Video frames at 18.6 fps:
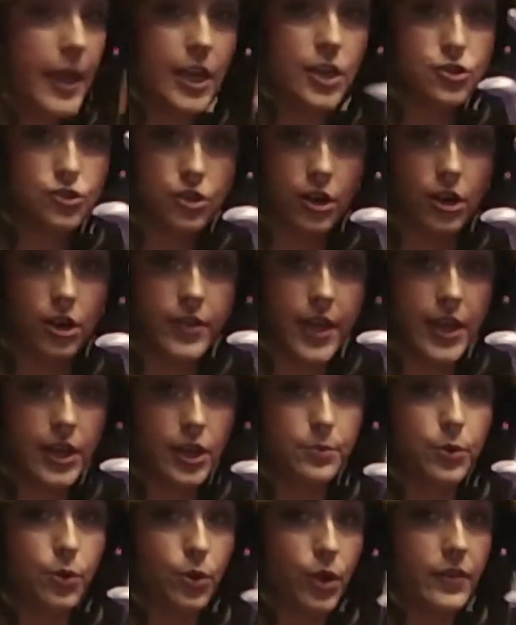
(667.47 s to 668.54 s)
make sure that
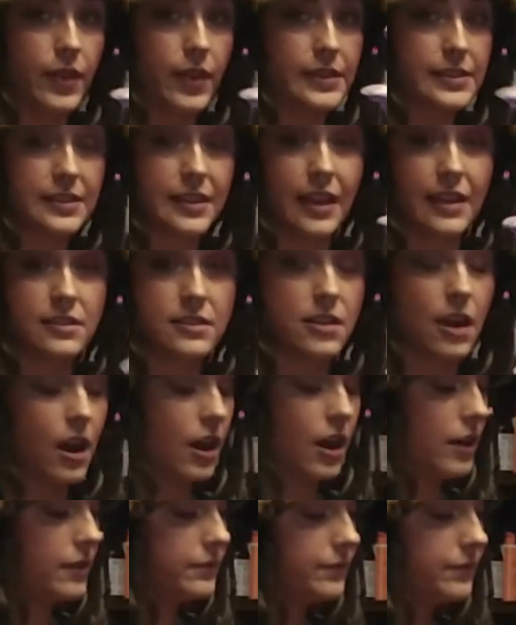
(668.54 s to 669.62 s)
you're pulling that skin
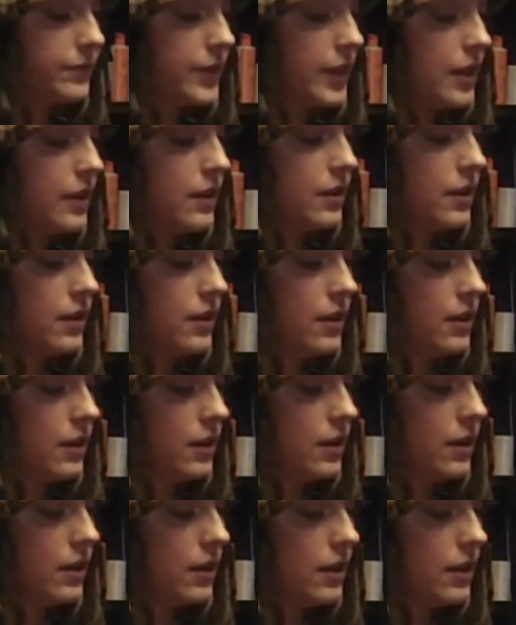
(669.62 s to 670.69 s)
taut.
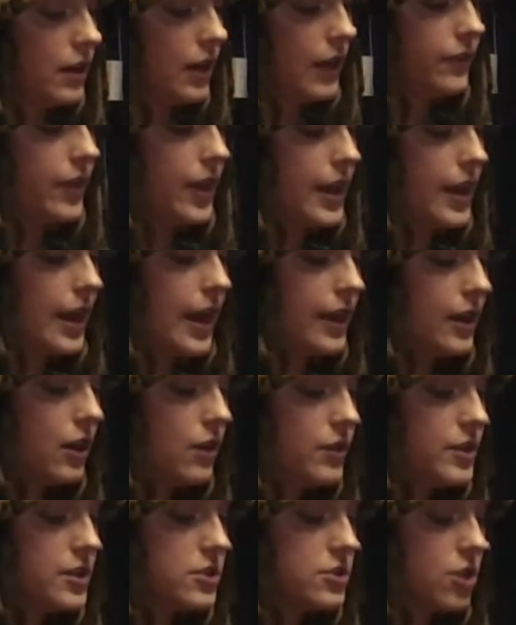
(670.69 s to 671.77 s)
And then I
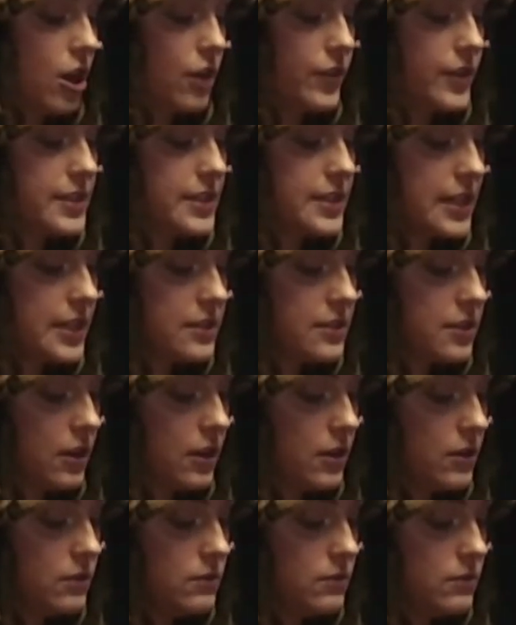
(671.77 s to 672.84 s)
always start on the
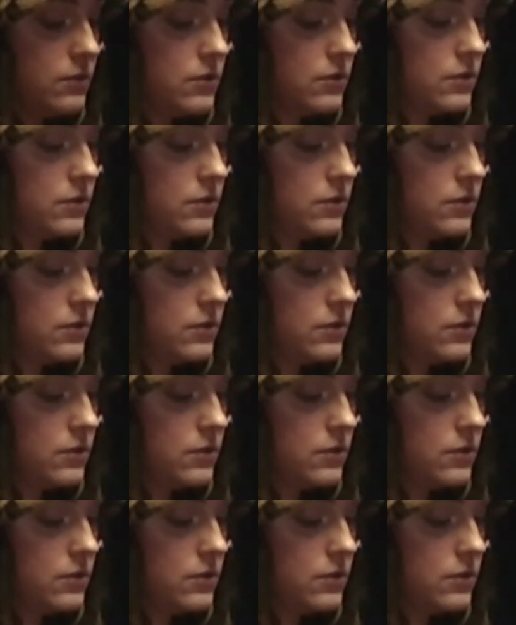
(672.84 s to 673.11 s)
T-zone